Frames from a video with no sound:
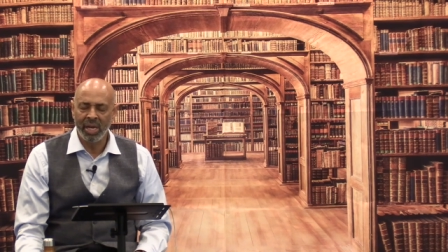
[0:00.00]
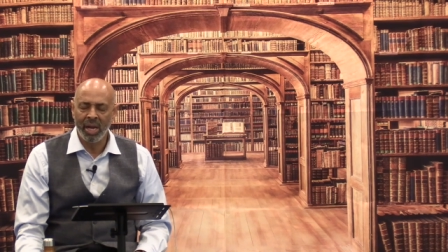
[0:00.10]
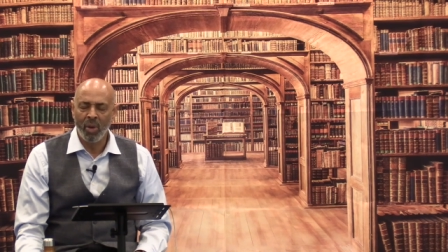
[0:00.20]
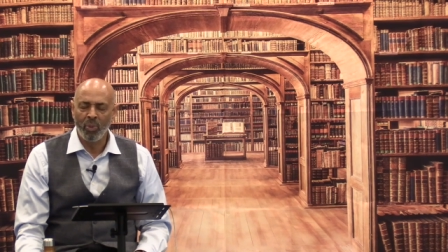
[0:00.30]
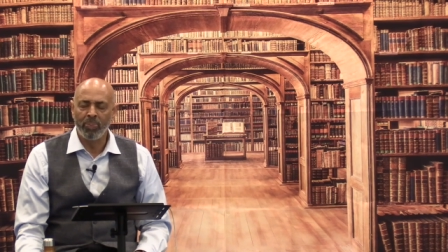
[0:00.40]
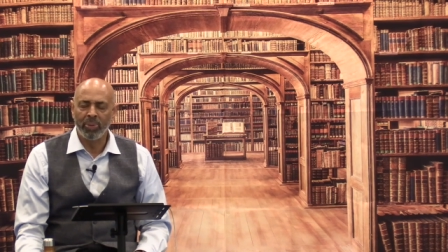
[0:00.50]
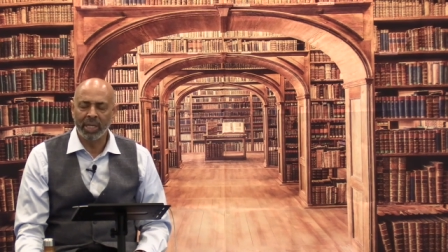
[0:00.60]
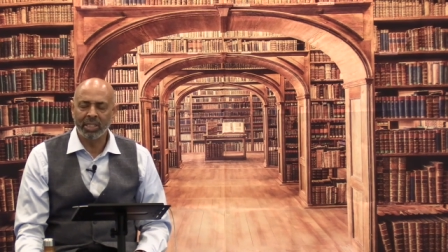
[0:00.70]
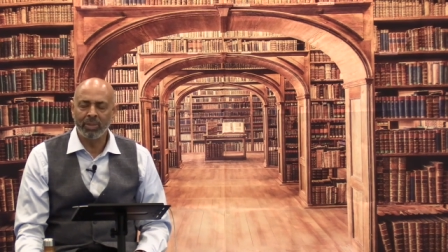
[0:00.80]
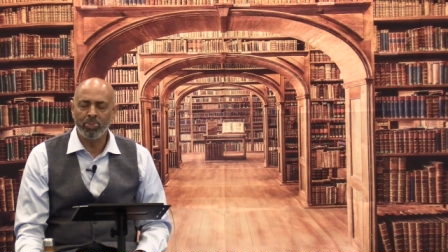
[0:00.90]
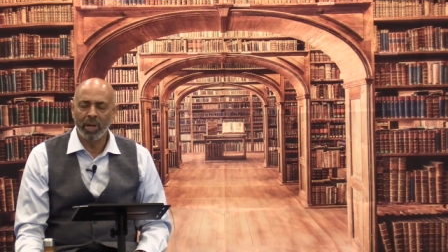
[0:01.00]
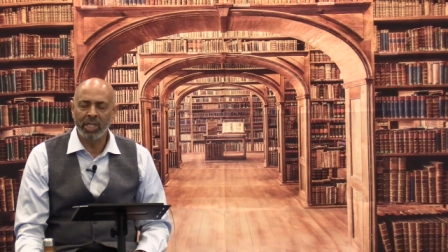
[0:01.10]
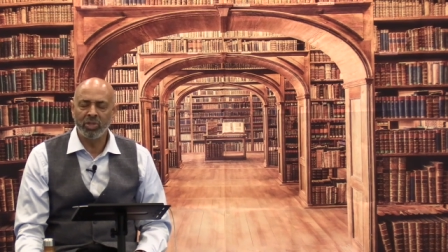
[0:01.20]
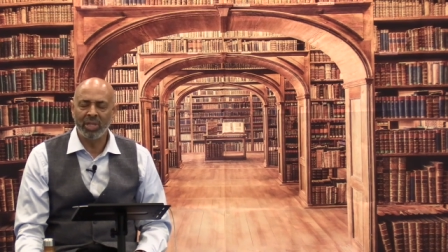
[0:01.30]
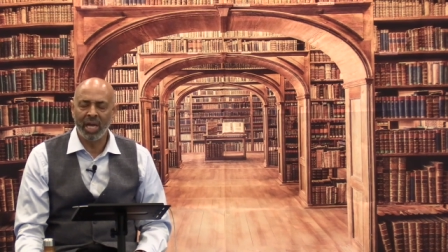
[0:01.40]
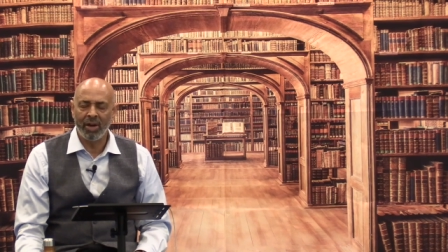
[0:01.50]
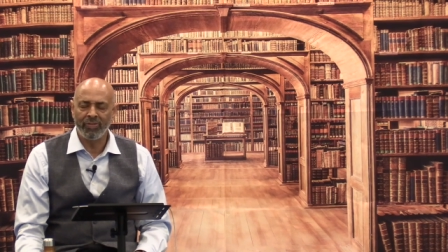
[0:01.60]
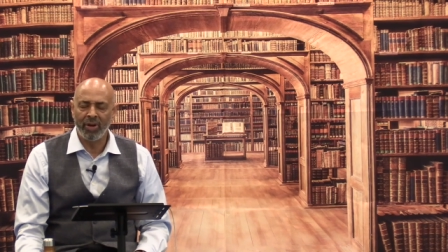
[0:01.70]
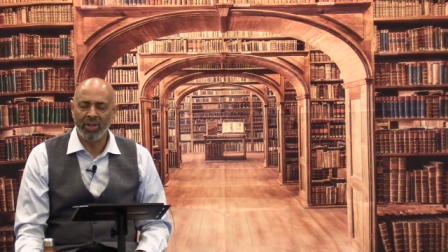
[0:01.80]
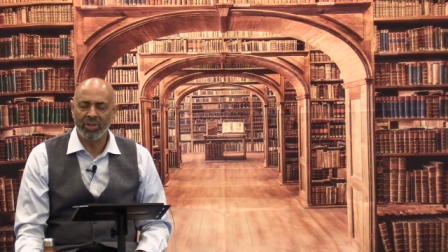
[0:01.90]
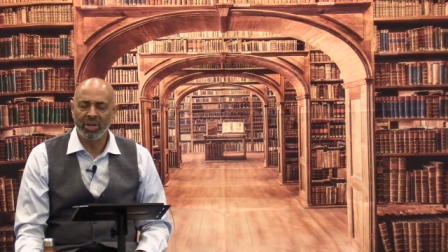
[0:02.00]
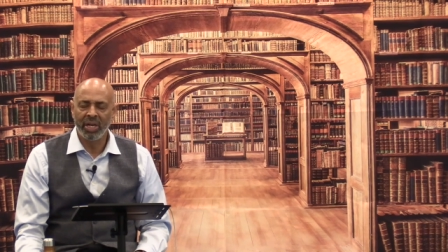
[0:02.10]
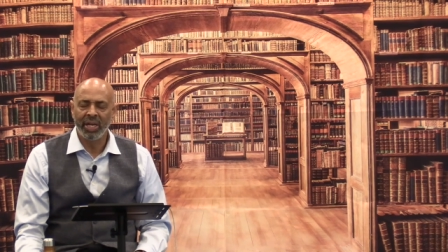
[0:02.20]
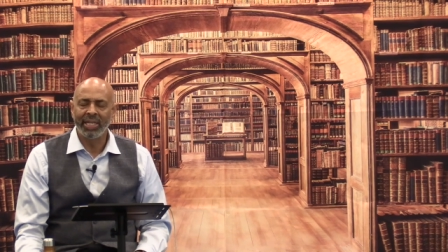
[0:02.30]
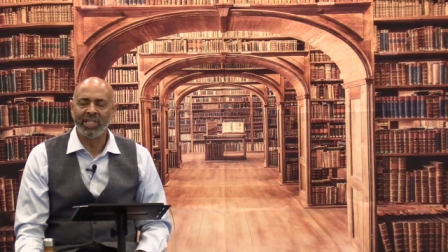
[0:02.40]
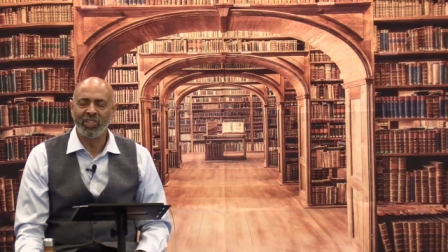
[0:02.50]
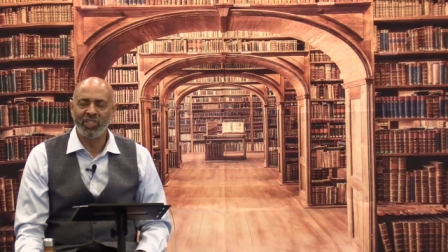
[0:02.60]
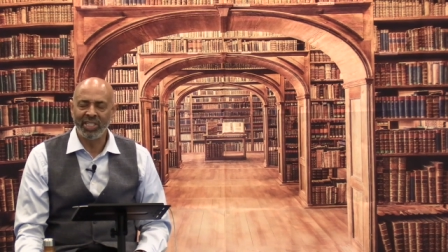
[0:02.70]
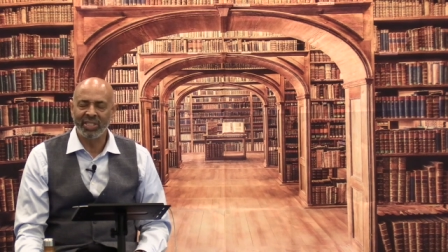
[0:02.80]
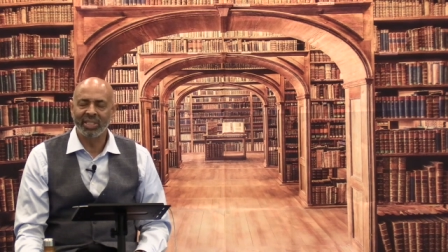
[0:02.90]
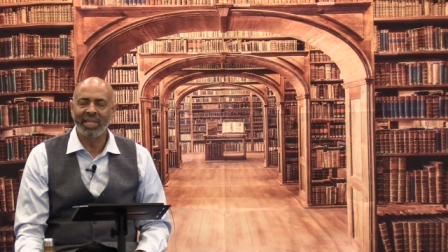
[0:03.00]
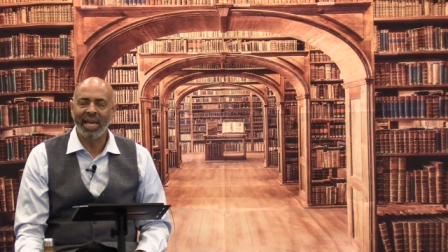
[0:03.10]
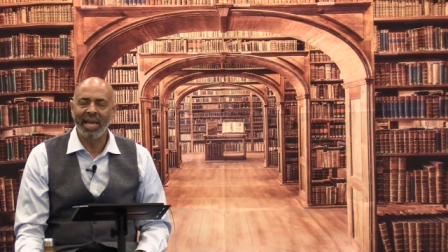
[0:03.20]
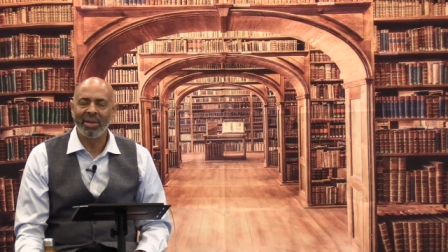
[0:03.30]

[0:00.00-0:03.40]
We bless and praise you now, Father, in Jesus' name.